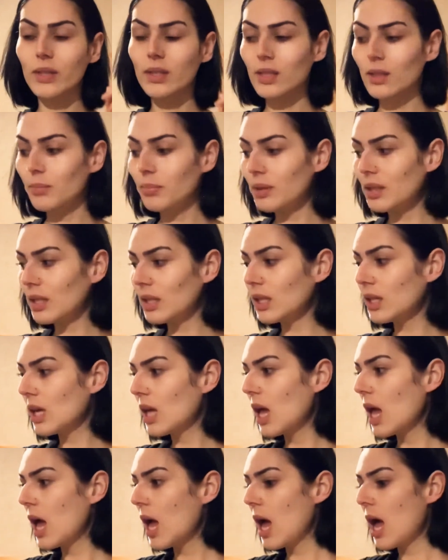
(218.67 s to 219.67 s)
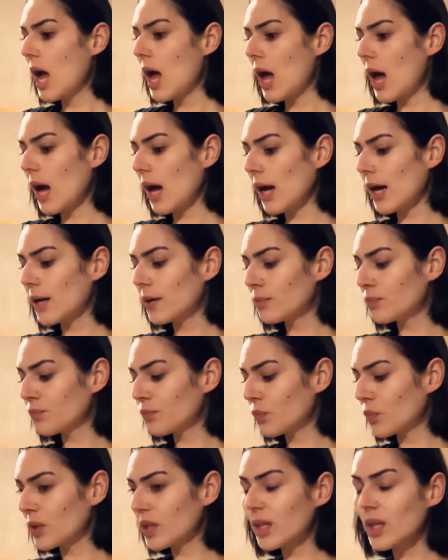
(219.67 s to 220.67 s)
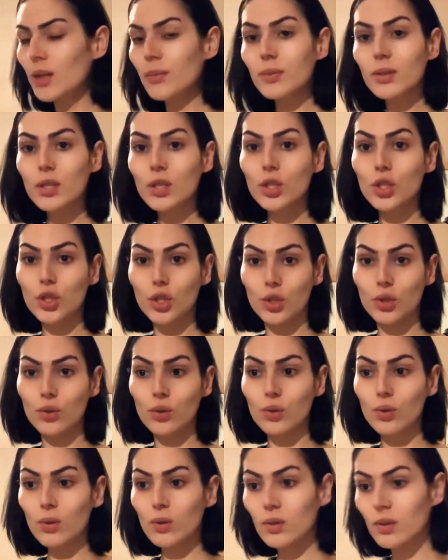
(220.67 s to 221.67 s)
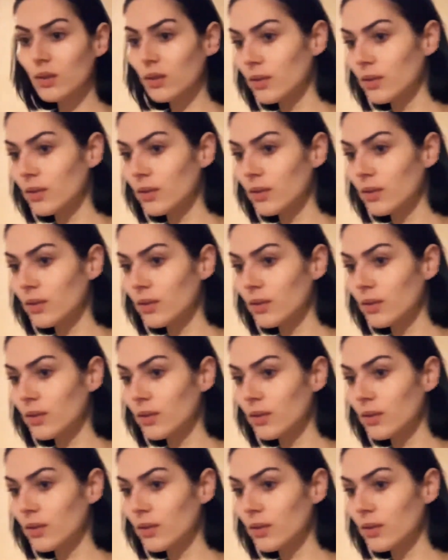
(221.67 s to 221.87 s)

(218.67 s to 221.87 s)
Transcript: to be. When it comes to shoes,